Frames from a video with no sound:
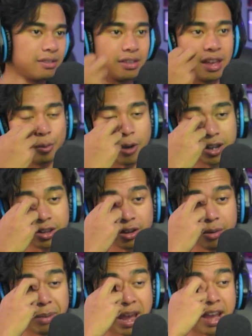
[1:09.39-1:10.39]
they went in
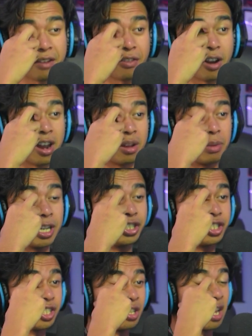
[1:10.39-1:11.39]
their bag for
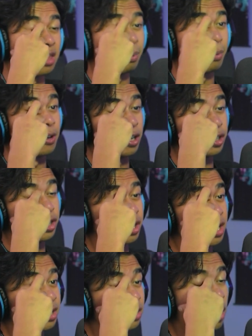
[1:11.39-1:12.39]
animation, and the production
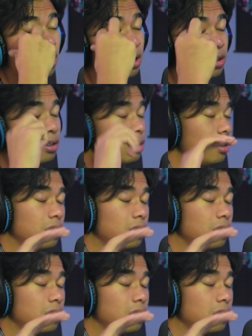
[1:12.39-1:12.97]
has gone